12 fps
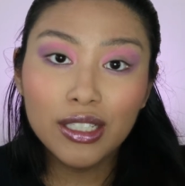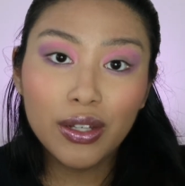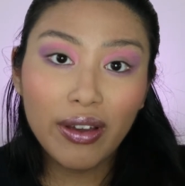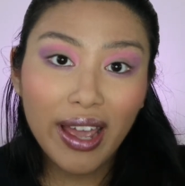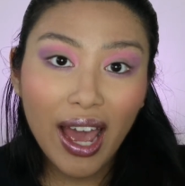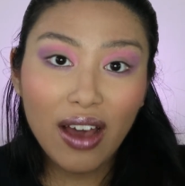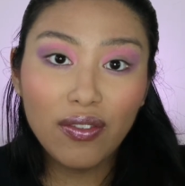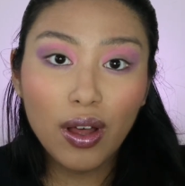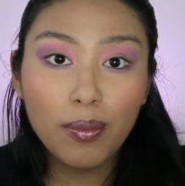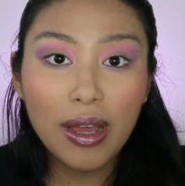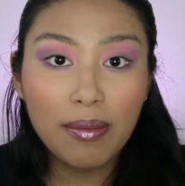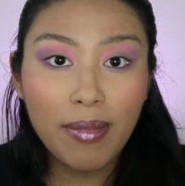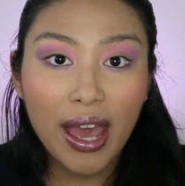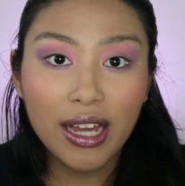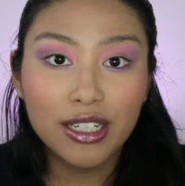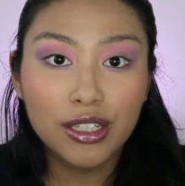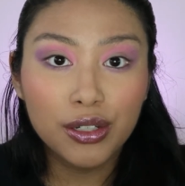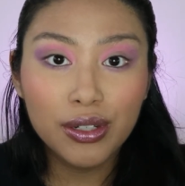So I have all my
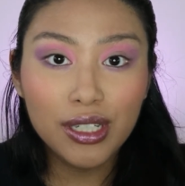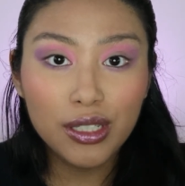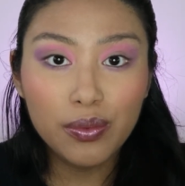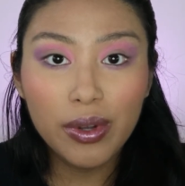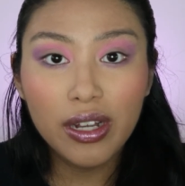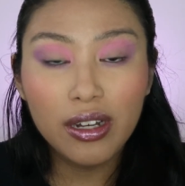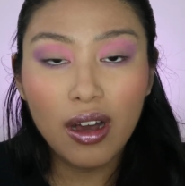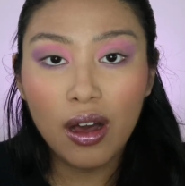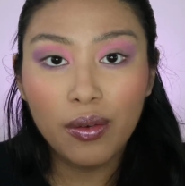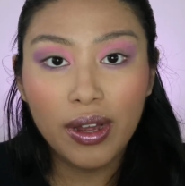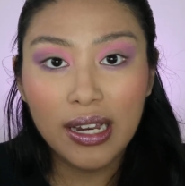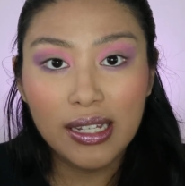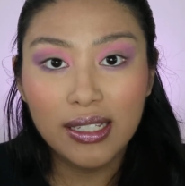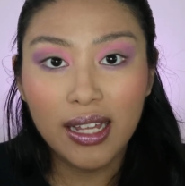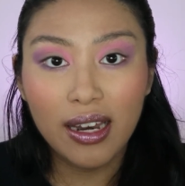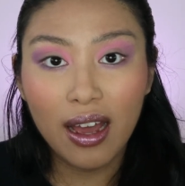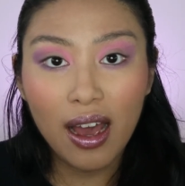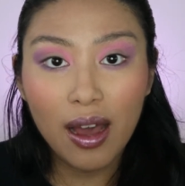matte crease work already
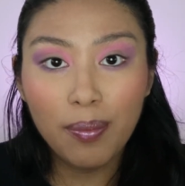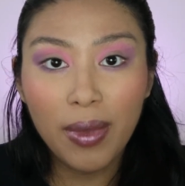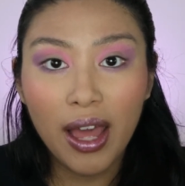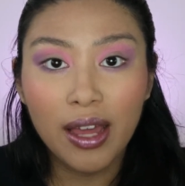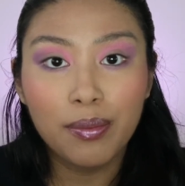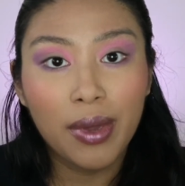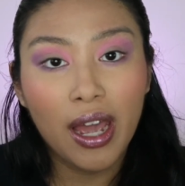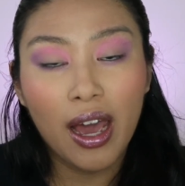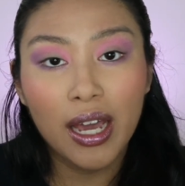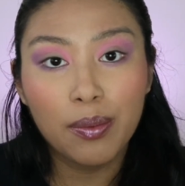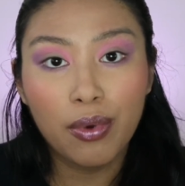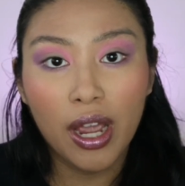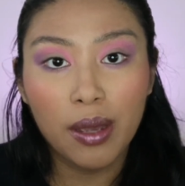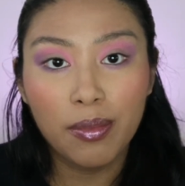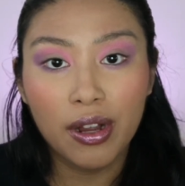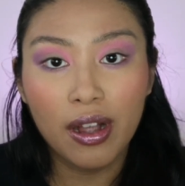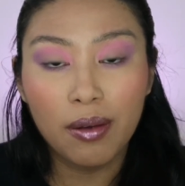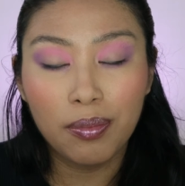set up and my eye
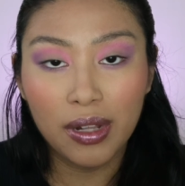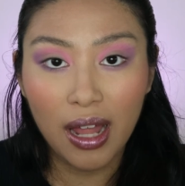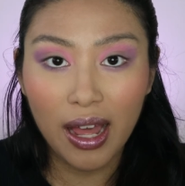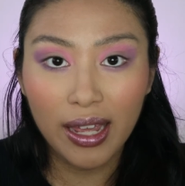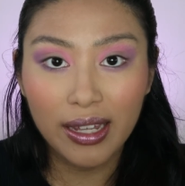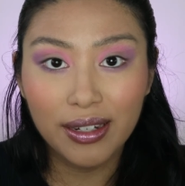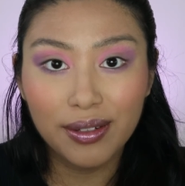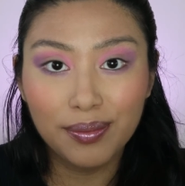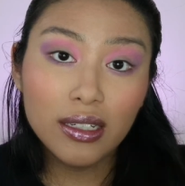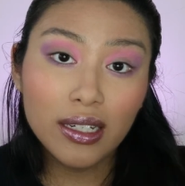primer applied.